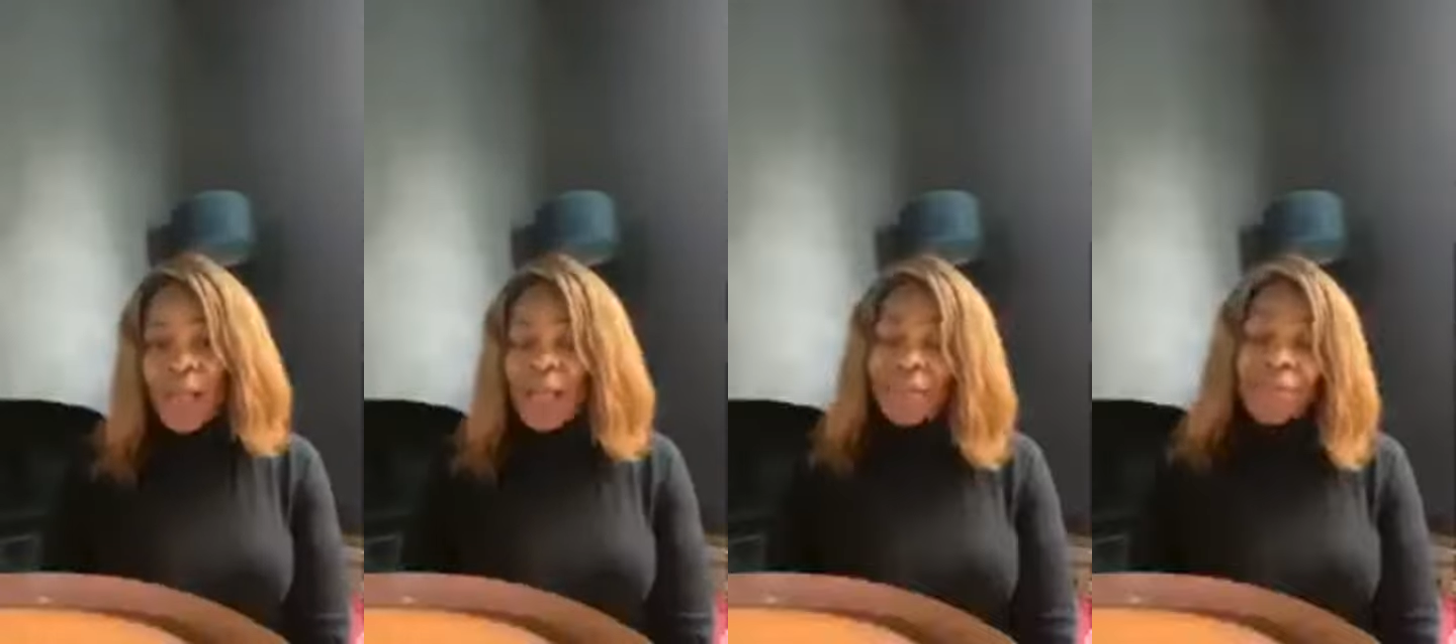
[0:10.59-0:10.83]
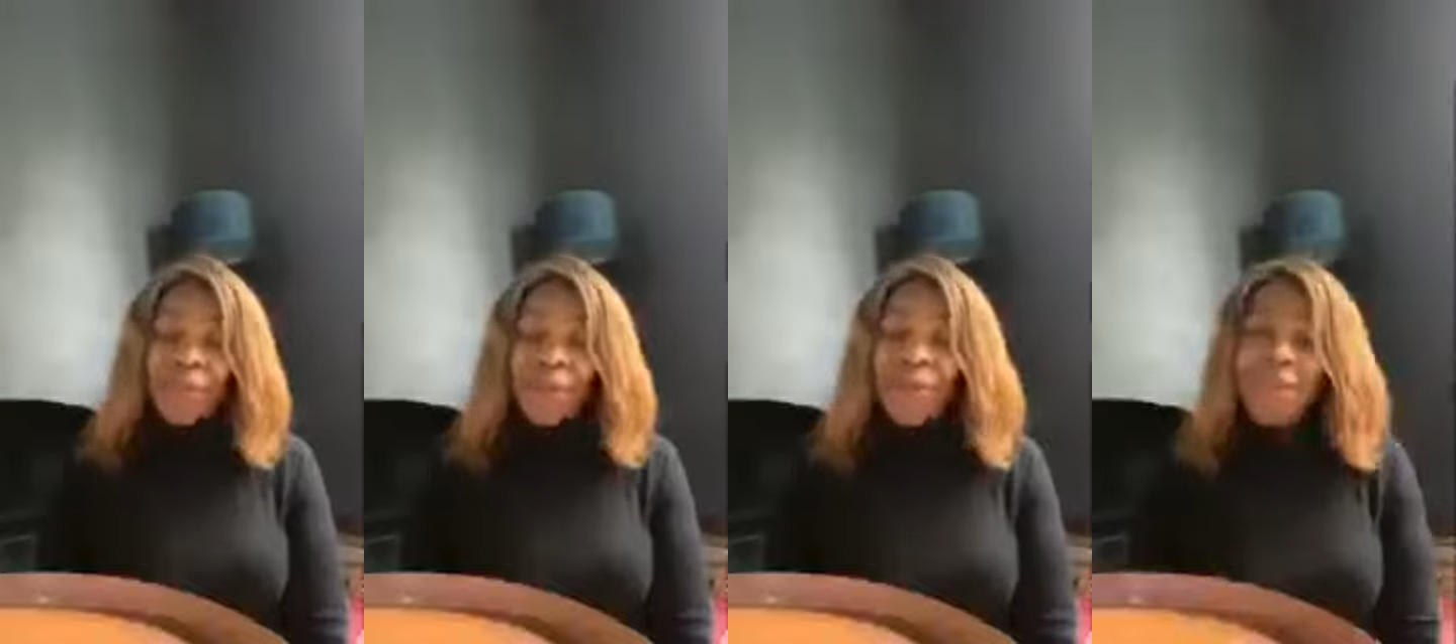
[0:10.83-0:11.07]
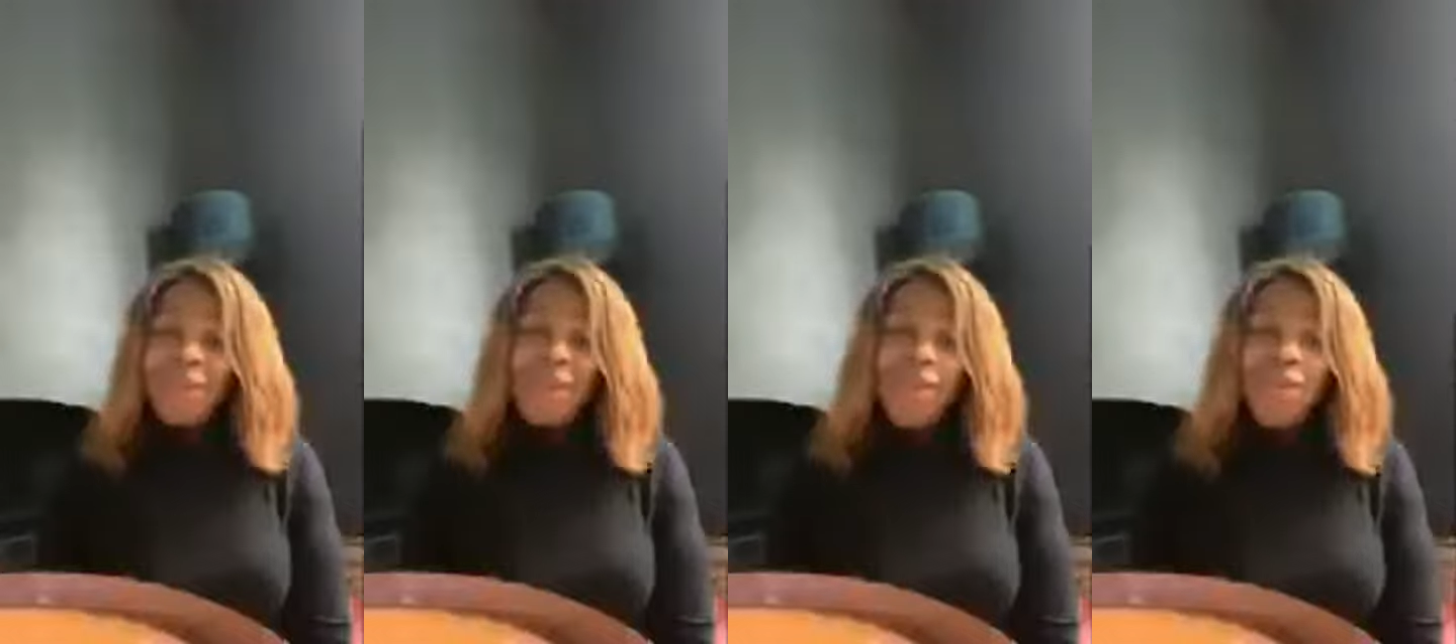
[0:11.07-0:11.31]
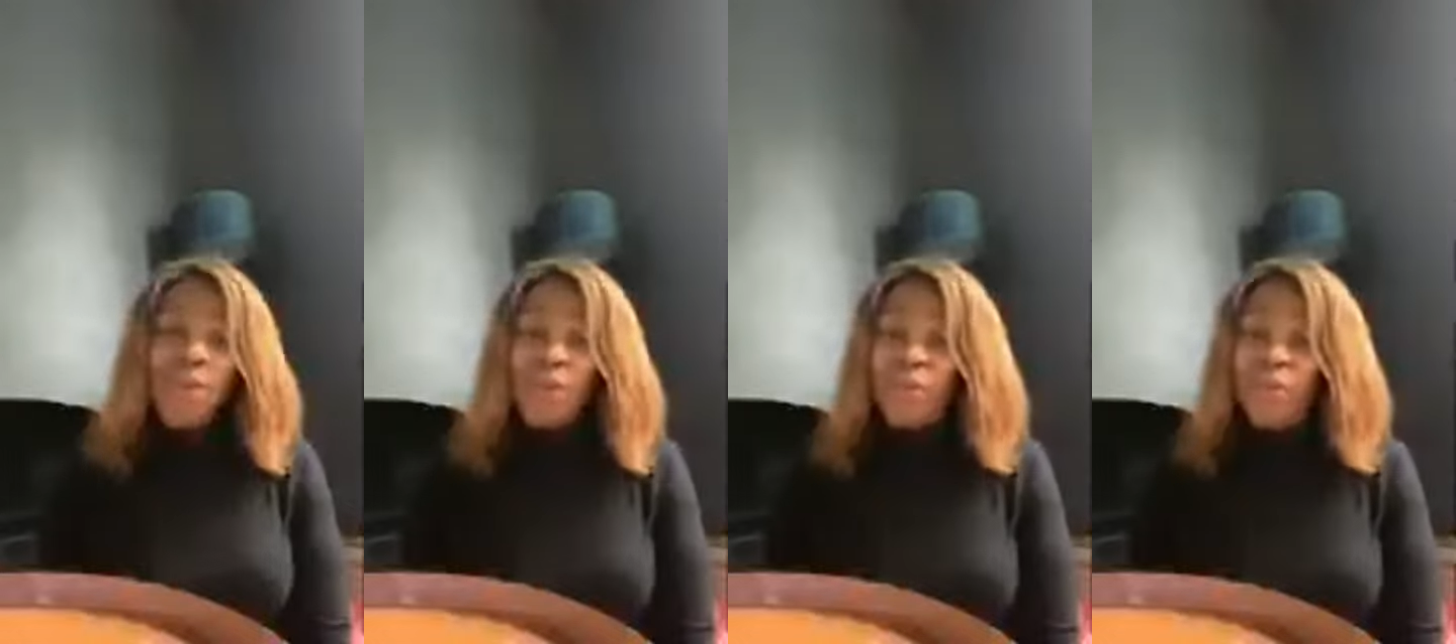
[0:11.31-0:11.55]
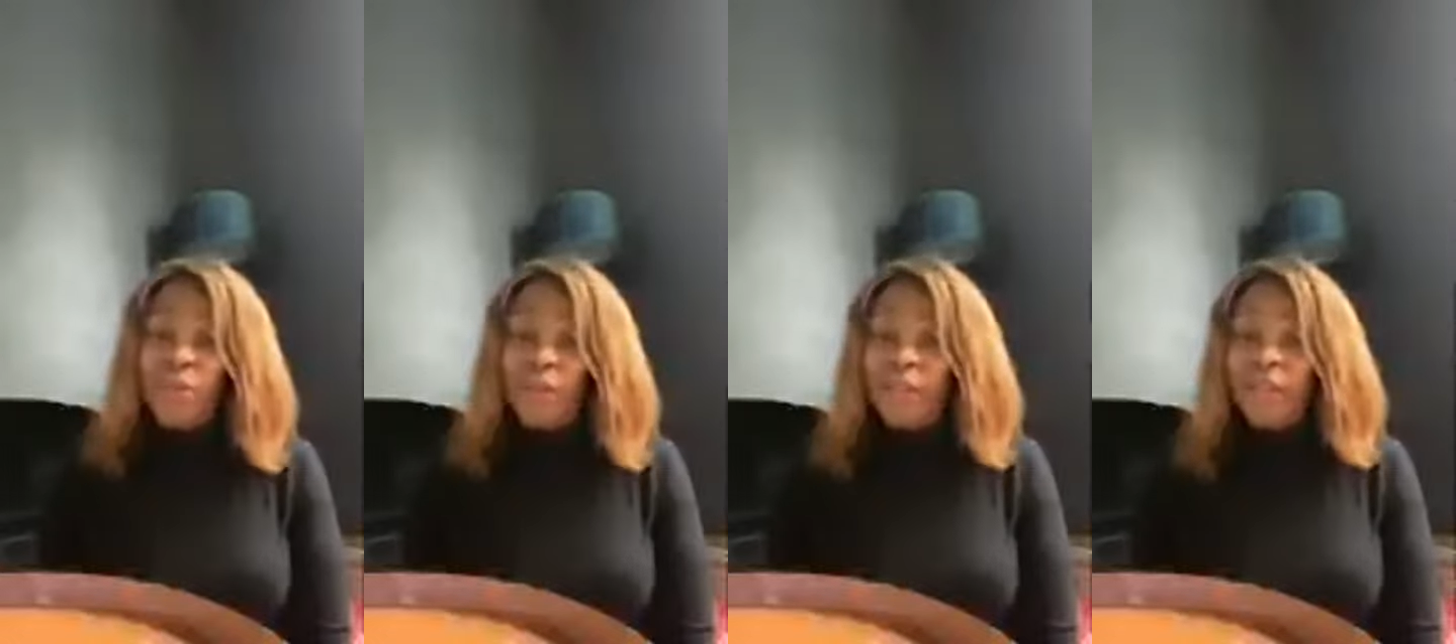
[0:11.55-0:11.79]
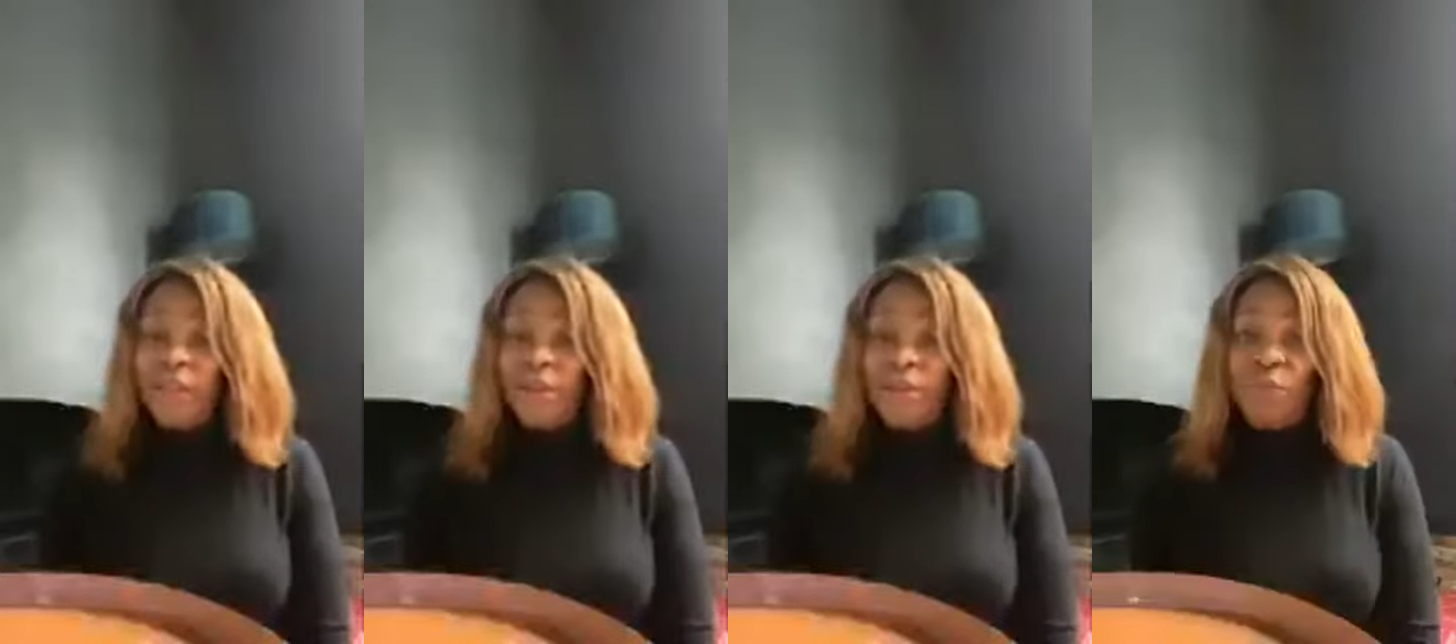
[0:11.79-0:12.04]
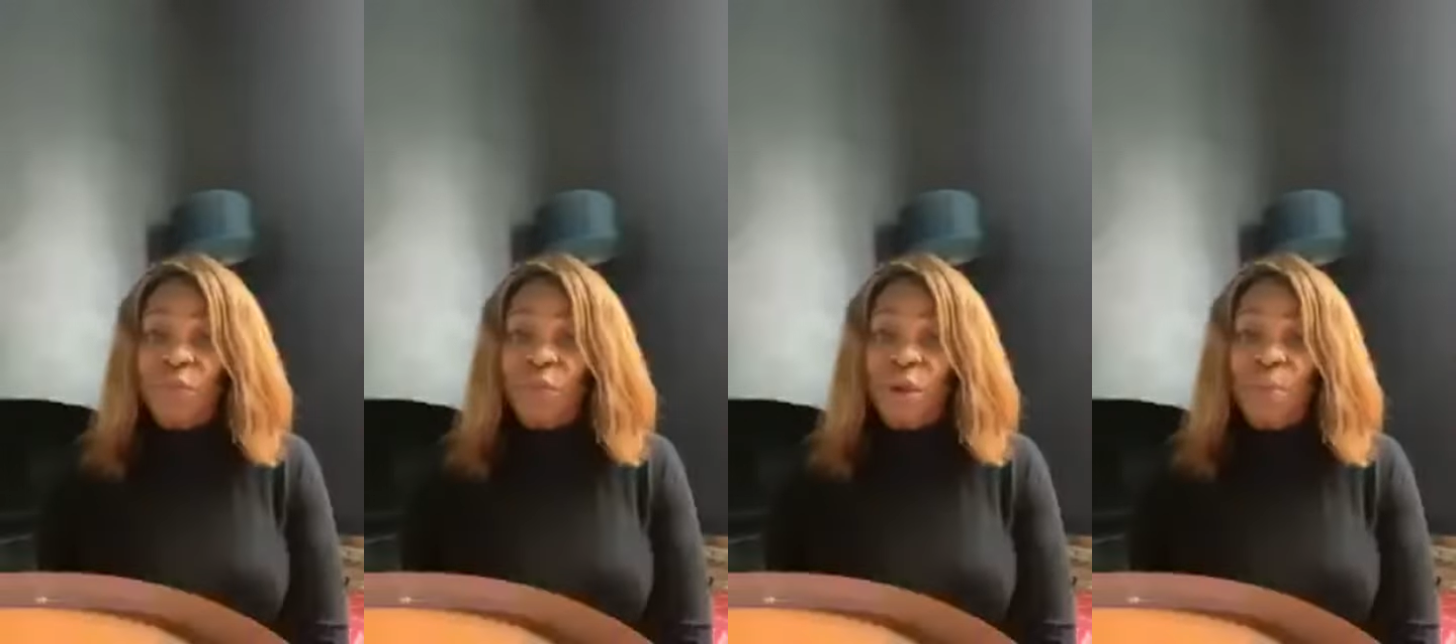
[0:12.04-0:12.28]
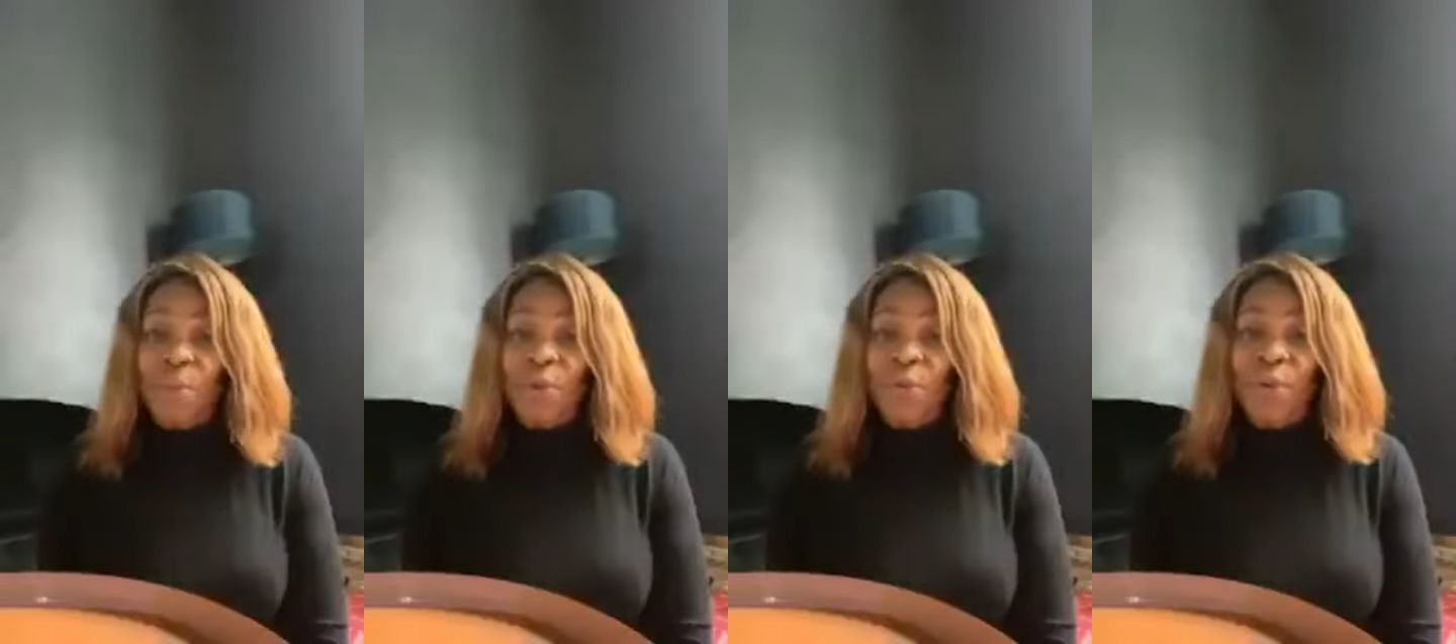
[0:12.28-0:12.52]
have an idea of what
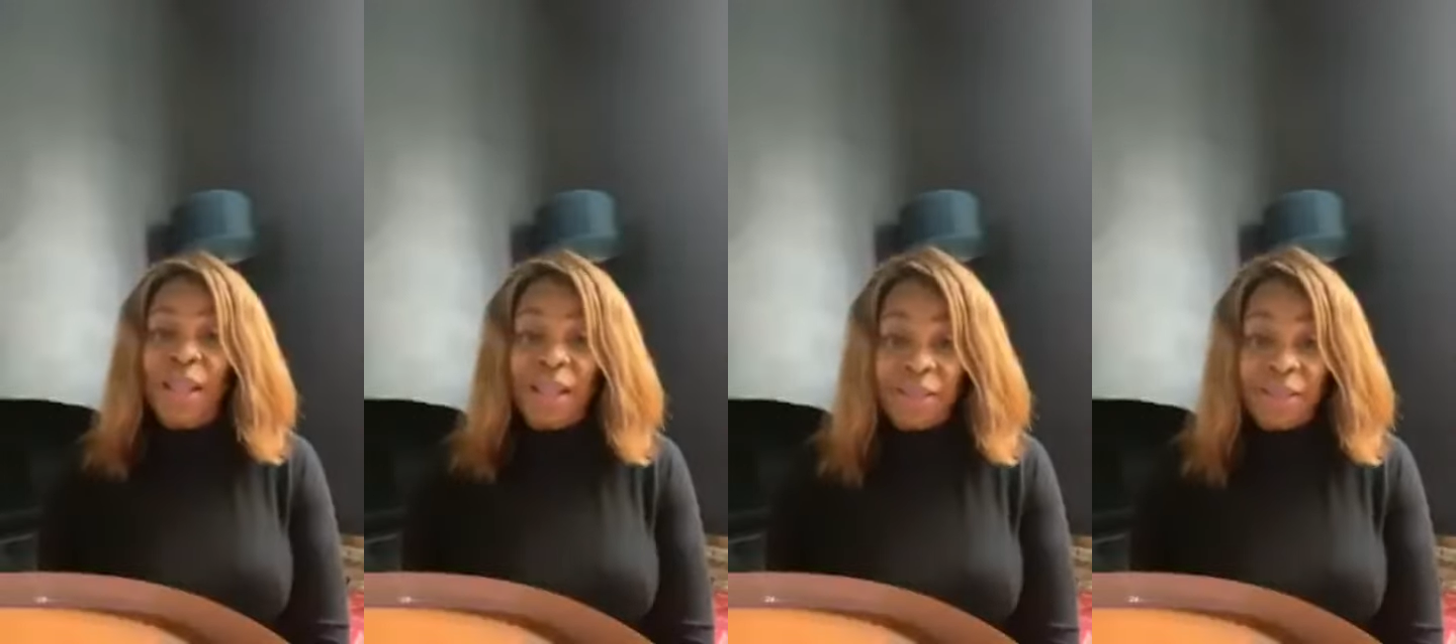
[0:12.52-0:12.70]
psychodrama